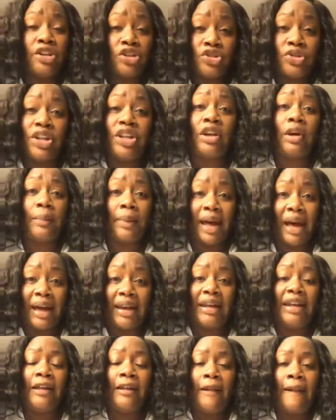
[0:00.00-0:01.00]
treat your
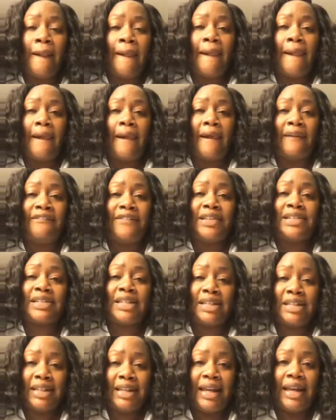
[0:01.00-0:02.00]
body,
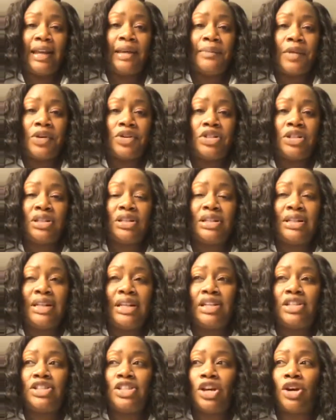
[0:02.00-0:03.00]
physically and
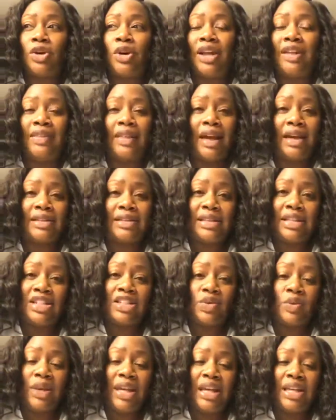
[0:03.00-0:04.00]
emotionally. So in that
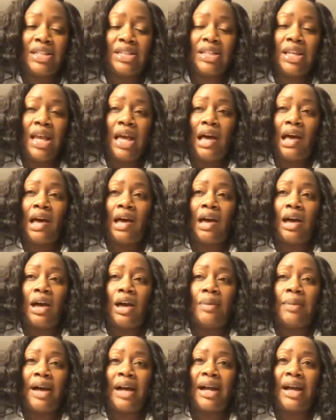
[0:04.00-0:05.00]
6 weeks,
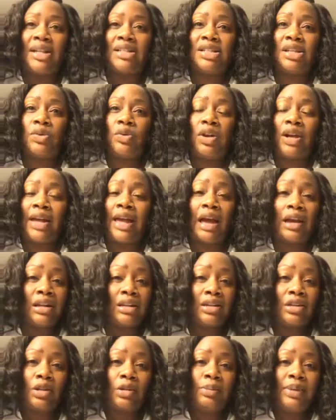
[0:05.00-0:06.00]
I got to work out
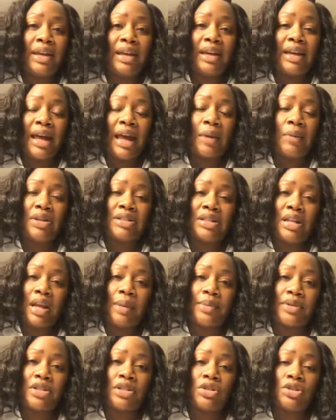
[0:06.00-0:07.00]
a little bit. I wasn't
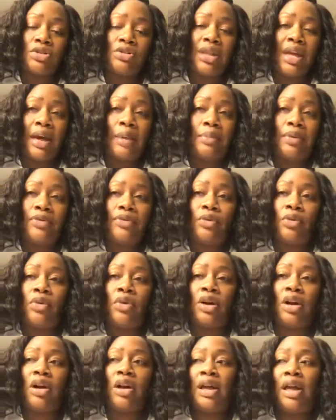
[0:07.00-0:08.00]
able to do that
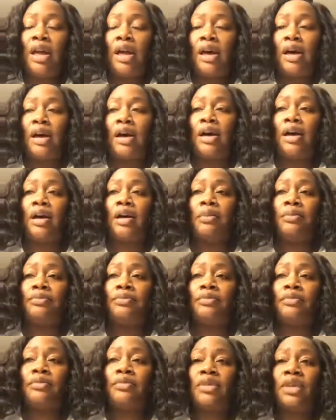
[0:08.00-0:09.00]
before,
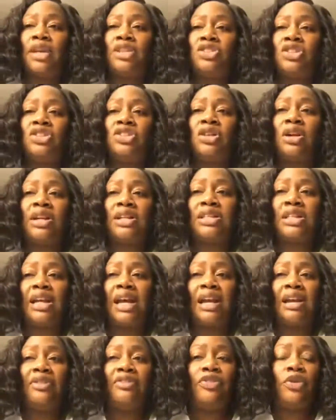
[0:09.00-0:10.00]
and just started to
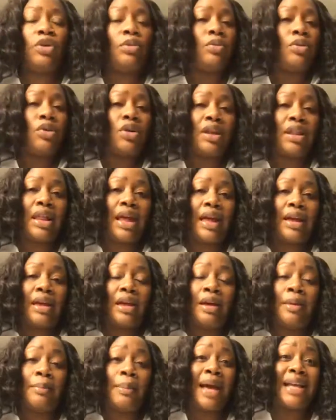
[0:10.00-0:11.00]
kind of feel more
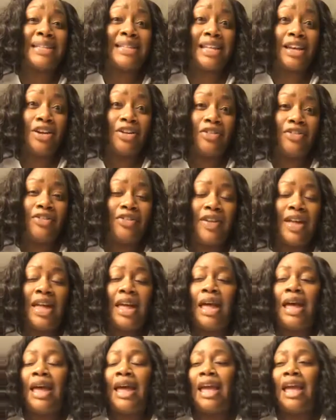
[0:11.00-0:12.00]
like myself.
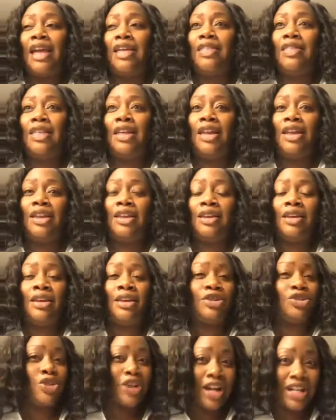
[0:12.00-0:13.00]
And then
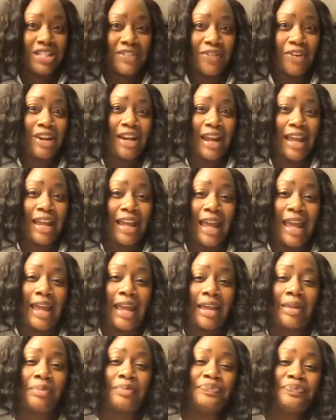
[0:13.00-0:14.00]
transfer day
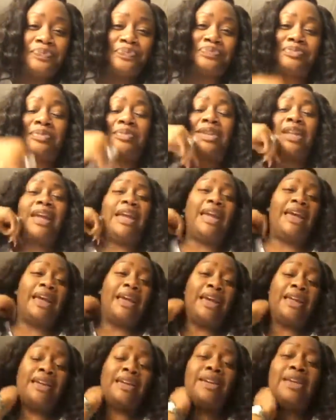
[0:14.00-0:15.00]
came,
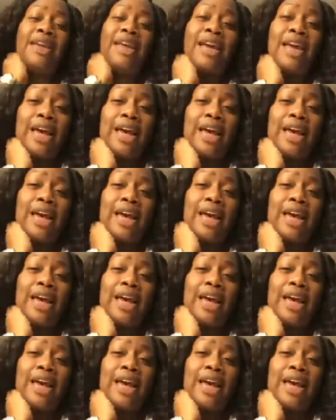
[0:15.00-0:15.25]
and